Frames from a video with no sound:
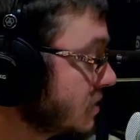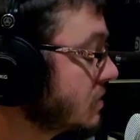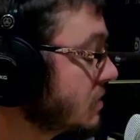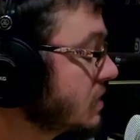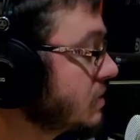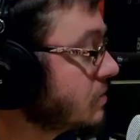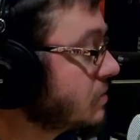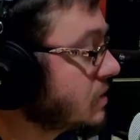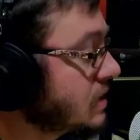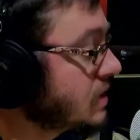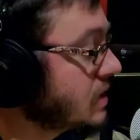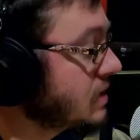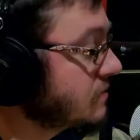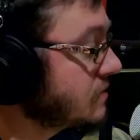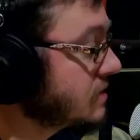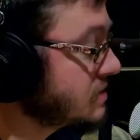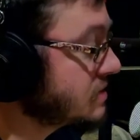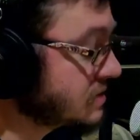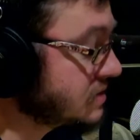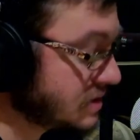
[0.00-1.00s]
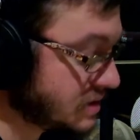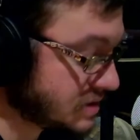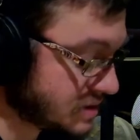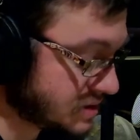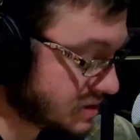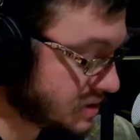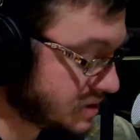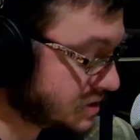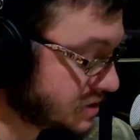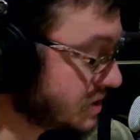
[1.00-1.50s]
believe this is
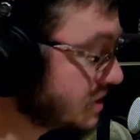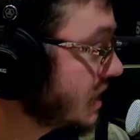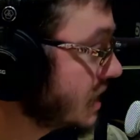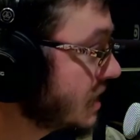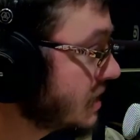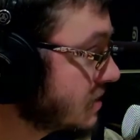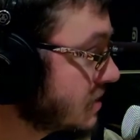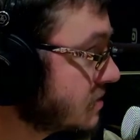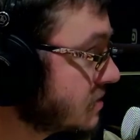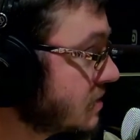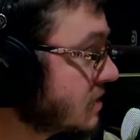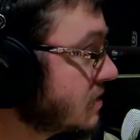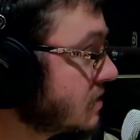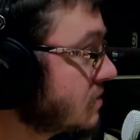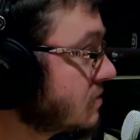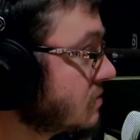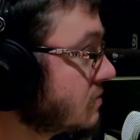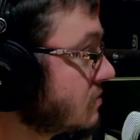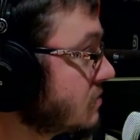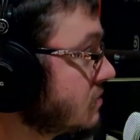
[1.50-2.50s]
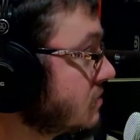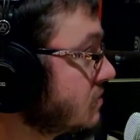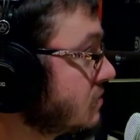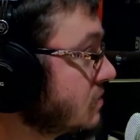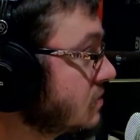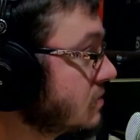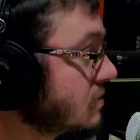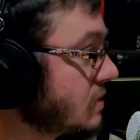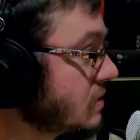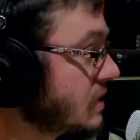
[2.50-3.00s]
a genetic thing.
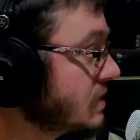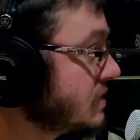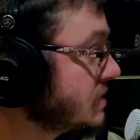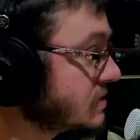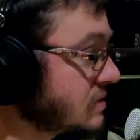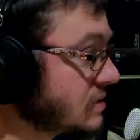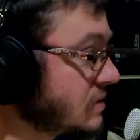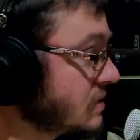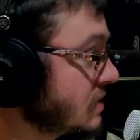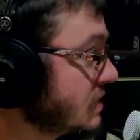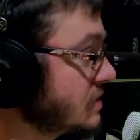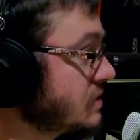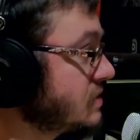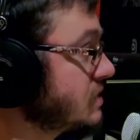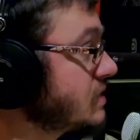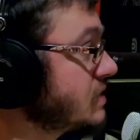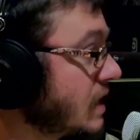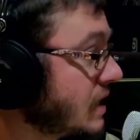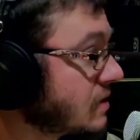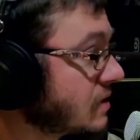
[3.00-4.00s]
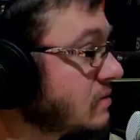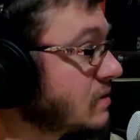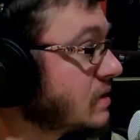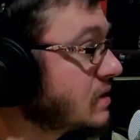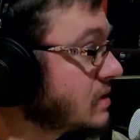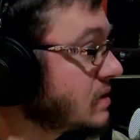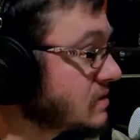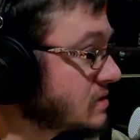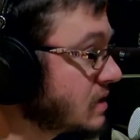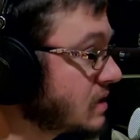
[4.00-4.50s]
He genetically
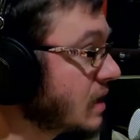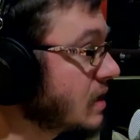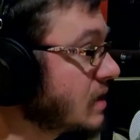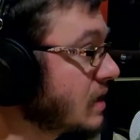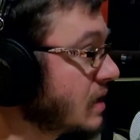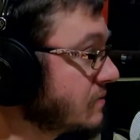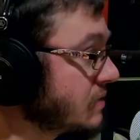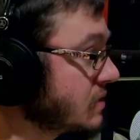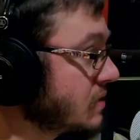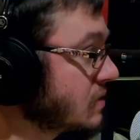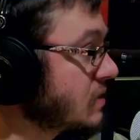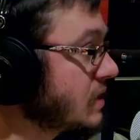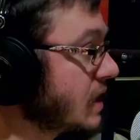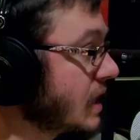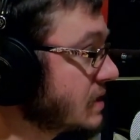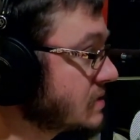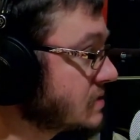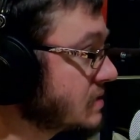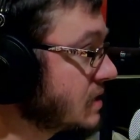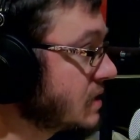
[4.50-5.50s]
does not have a good gas tank.